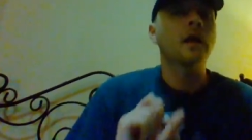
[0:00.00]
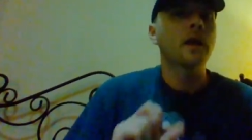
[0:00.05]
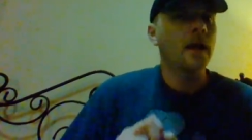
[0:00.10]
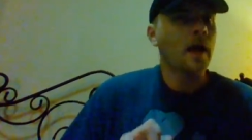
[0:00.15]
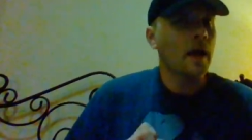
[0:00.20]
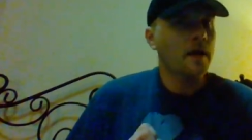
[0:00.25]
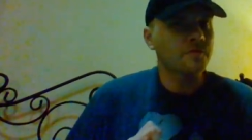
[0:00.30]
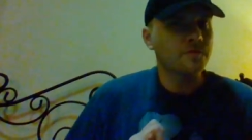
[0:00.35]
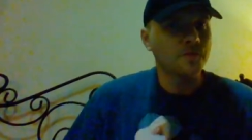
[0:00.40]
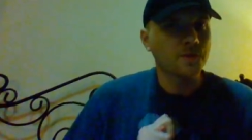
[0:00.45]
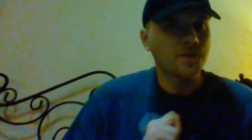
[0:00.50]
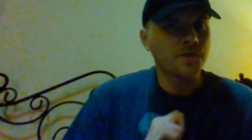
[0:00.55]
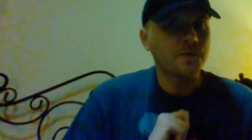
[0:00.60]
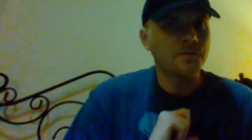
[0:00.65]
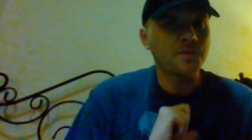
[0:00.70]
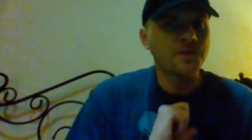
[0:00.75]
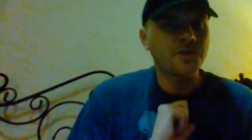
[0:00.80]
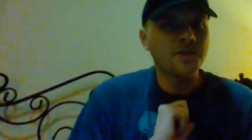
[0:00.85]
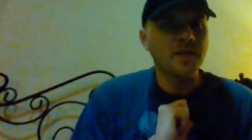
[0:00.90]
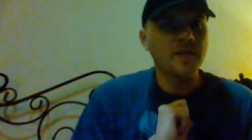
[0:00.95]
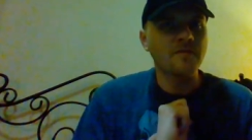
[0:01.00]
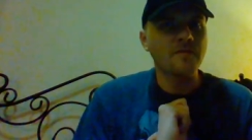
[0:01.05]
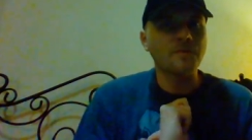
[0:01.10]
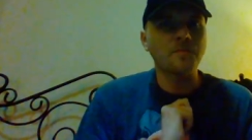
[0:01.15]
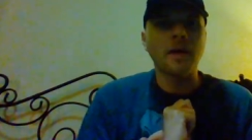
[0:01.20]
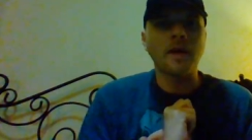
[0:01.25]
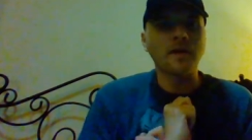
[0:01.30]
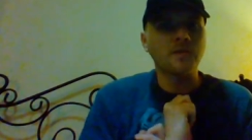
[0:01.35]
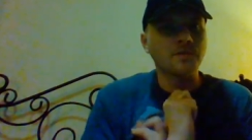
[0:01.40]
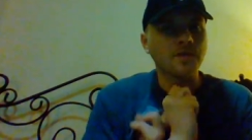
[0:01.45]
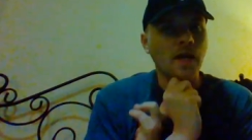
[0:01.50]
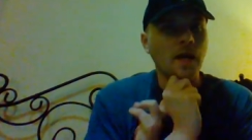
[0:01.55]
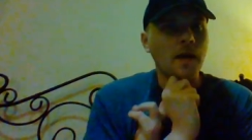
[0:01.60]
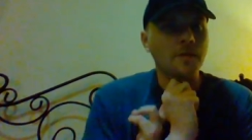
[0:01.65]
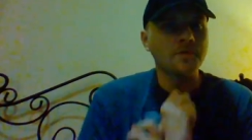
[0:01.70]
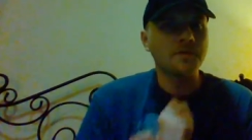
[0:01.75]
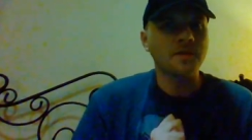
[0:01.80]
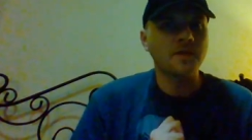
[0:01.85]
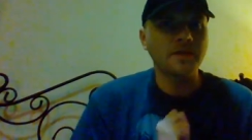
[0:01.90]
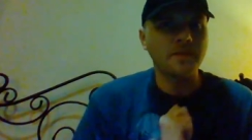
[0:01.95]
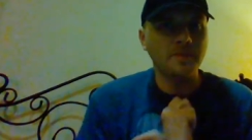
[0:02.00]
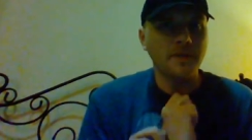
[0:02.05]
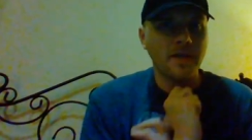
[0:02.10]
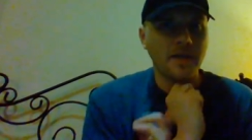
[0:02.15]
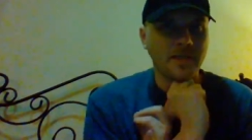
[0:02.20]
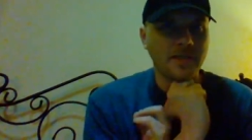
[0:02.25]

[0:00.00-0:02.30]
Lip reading: They have some good receivers, Michael Thomas, to be